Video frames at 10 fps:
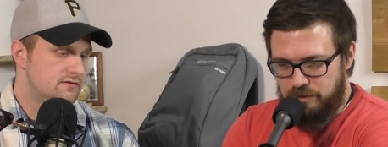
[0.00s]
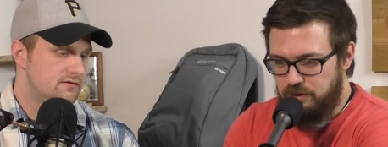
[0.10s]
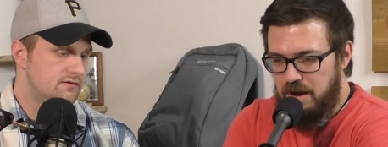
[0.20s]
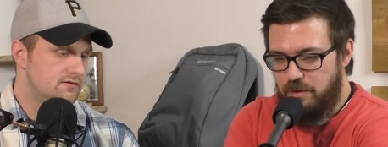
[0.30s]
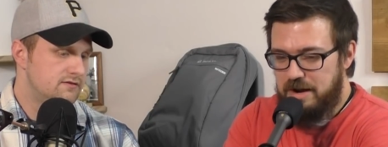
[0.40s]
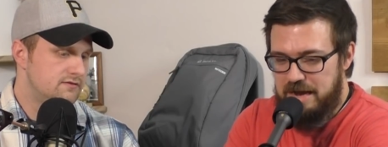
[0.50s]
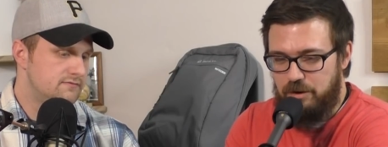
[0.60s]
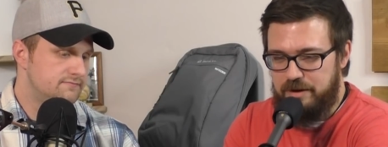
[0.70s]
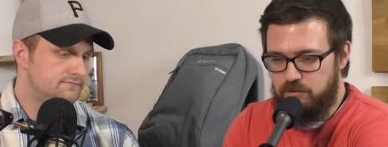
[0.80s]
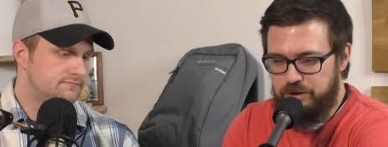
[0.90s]
Speaker 1: So yeah, right
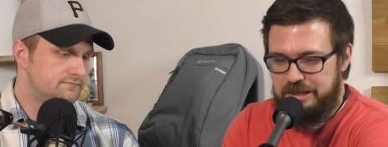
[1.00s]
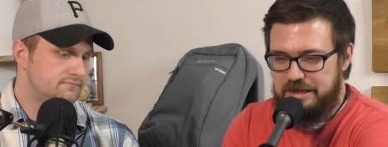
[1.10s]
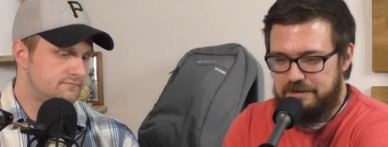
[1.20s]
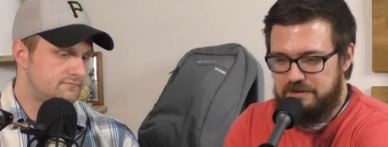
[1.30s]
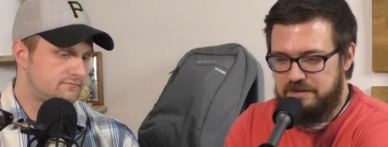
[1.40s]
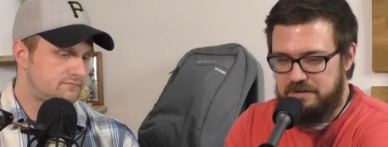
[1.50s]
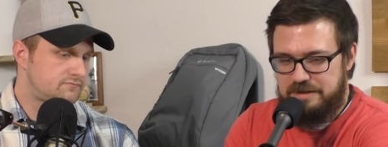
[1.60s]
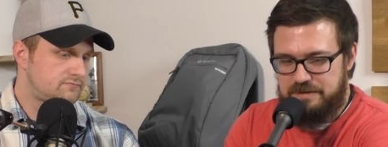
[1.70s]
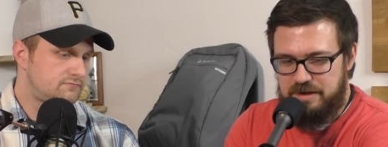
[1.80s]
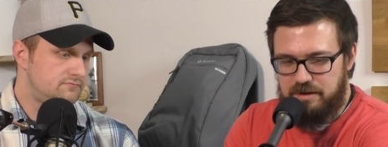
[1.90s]
now it really is this
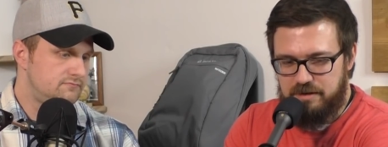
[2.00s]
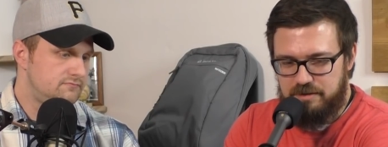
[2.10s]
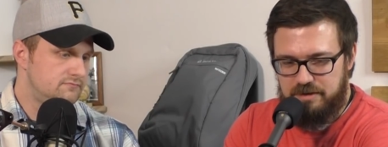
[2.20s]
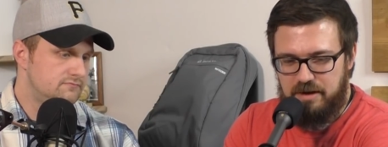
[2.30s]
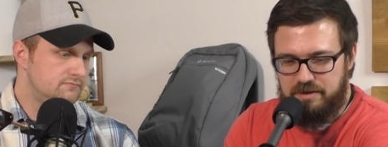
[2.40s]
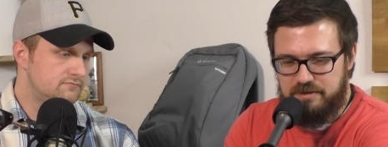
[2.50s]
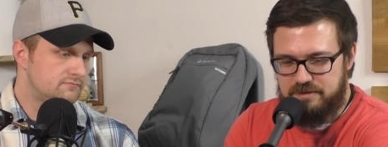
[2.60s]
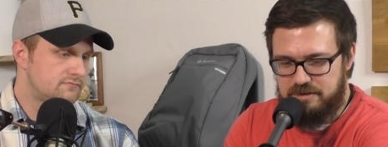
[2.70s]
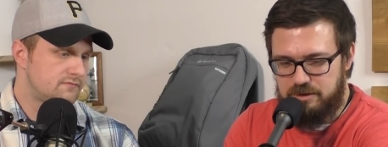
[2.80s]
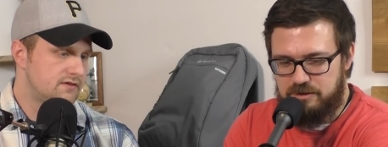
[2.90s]
easy.
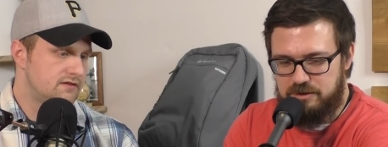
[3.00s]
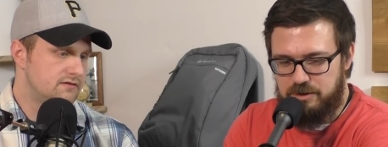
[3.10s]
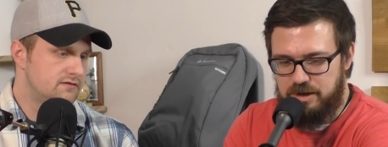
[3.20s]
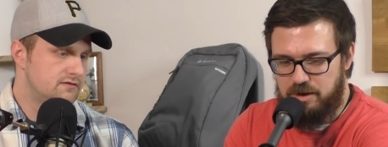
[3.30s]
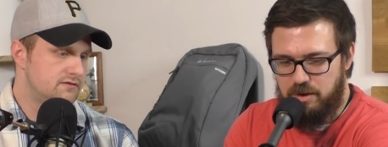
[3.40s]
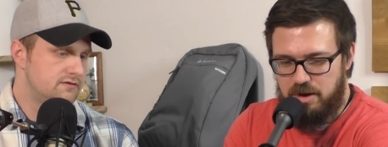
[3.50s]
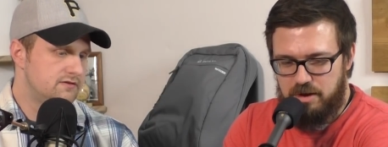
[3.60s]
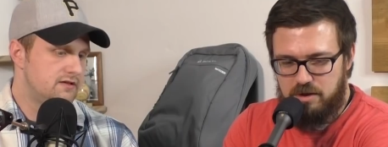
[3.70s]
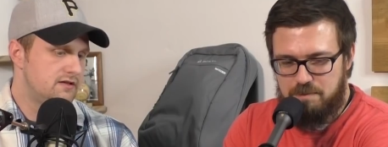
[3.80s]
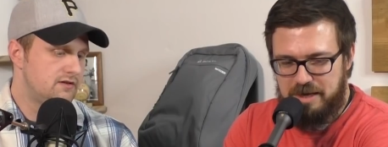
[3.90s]
This is EOS Studio.
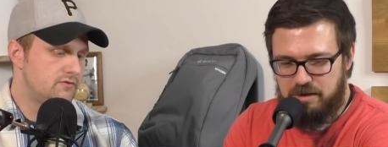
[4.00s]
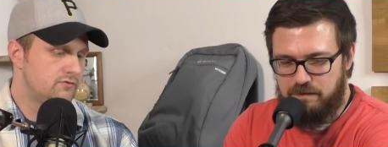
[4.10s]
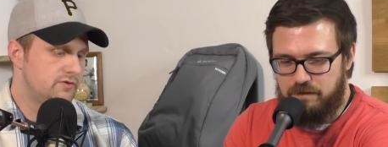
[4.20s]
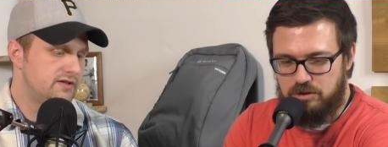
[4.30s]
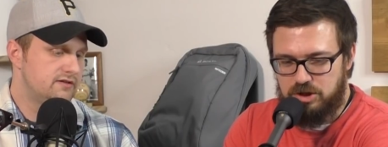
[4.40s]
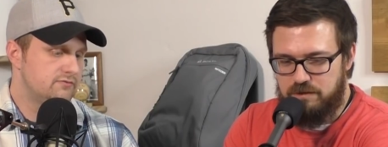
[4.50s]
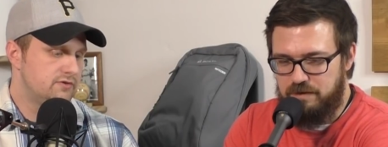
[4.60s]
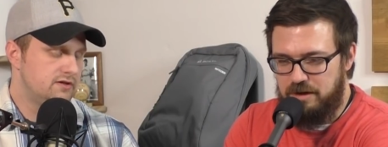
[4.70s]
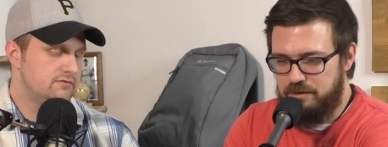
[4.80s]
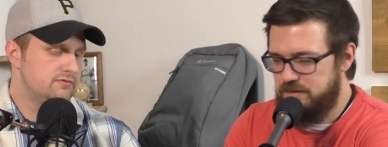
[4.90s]
You pick your
Speaker 2: version
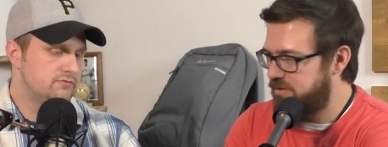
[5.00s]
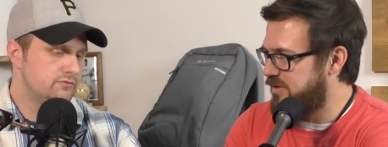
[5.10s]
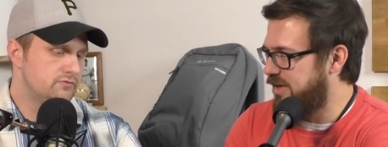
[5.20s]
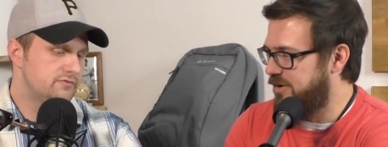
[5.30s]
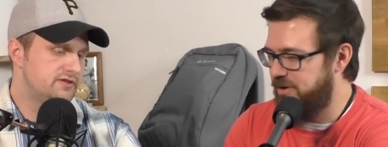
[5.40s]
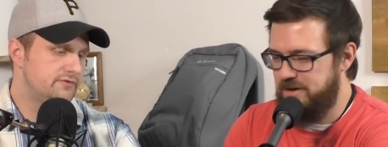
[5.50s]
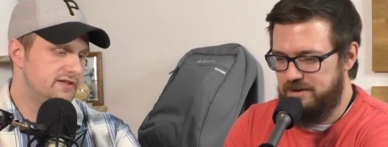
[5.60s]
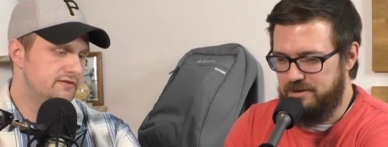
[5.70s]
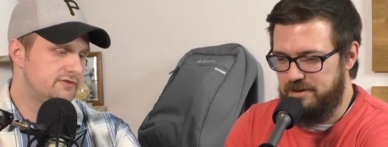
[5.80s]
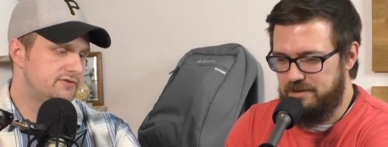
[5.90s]
of EOS. Yeah, go
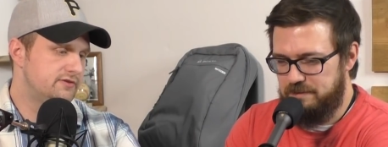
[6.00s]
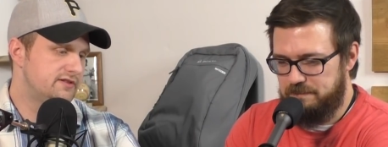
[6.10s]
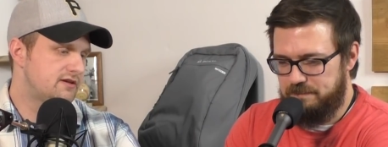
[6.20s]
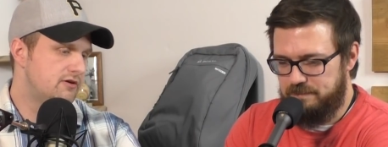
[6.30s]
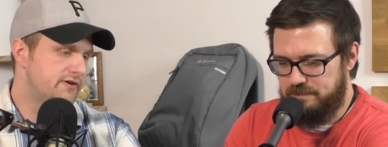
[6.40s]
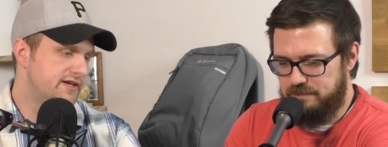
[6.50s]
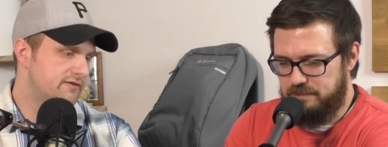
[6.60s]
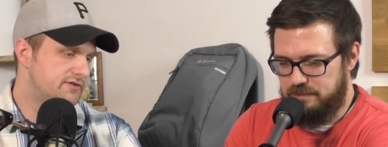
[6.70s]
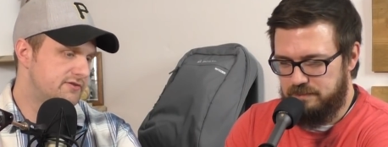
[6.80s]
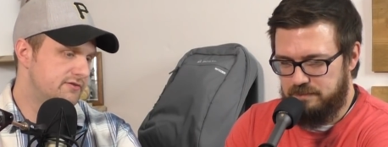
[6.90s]
ahead. EOS, okay. It's called
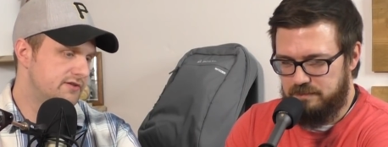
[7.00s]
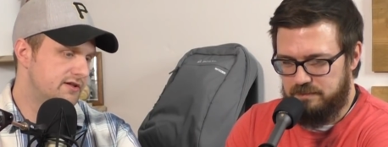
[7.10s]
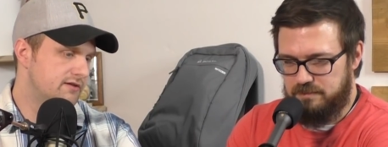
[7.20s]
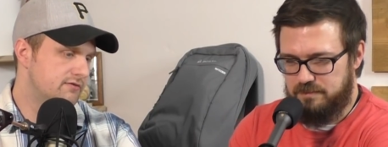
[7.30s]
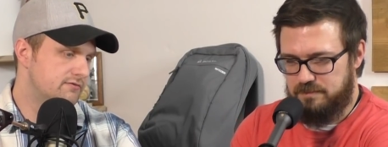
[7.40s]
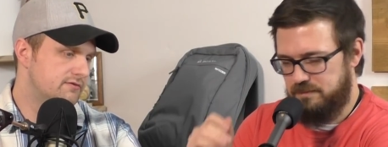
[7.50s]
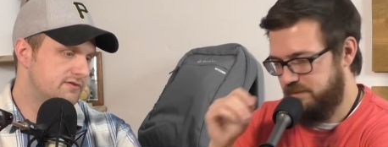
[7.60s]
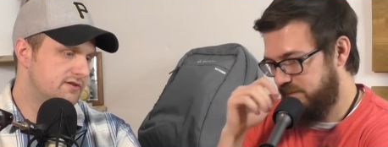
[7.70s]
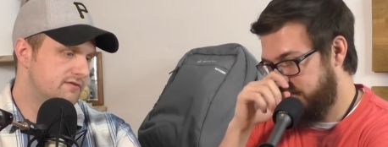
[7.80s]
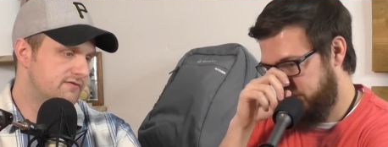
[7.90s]
EOS Studio.
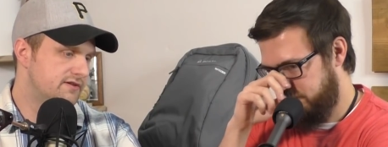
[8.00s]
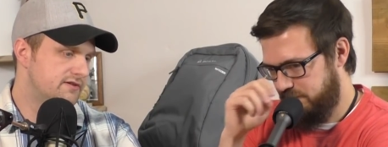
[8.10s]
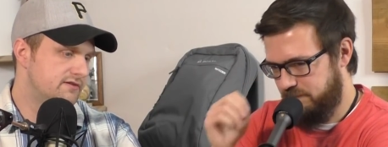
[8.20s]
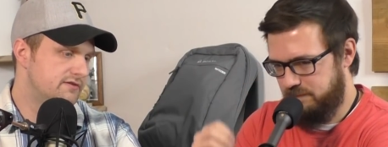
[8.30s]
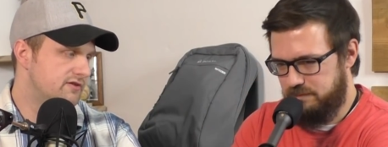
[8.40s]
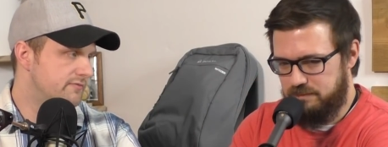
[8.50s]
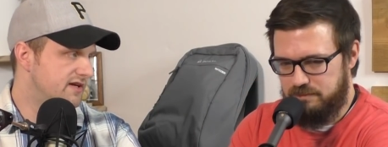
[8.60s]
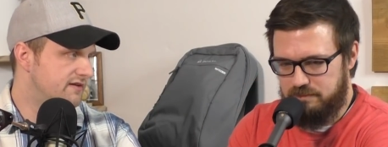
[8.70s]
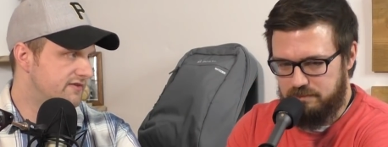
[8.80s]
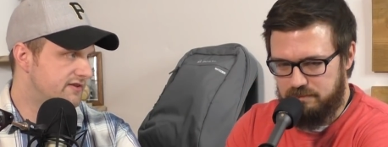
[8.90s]
Do you have the
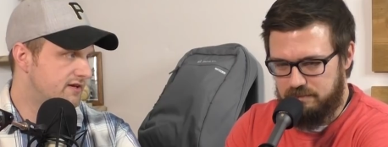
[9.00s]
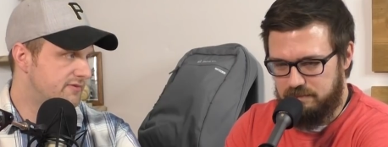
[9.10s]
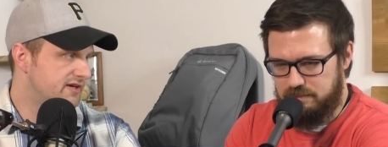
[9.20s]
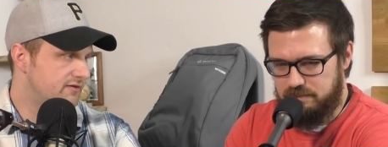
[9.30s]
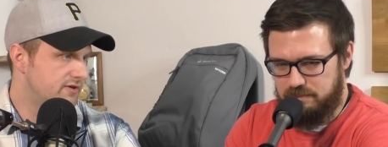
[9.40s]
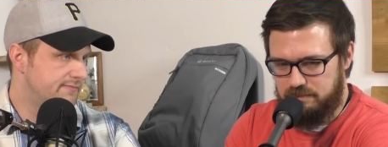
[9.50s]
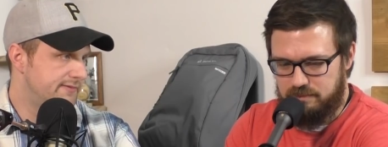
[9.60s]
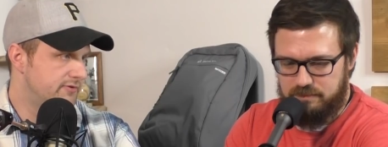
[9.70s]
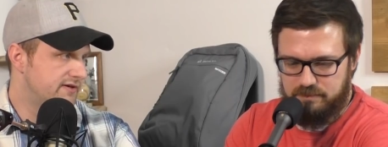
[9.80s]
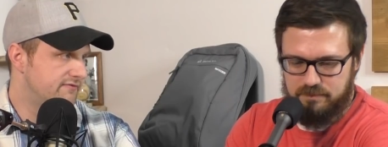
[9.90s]
domain off the top of your head where
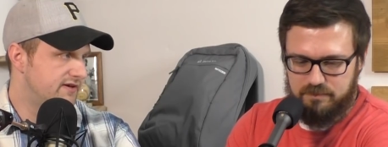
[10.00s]
people can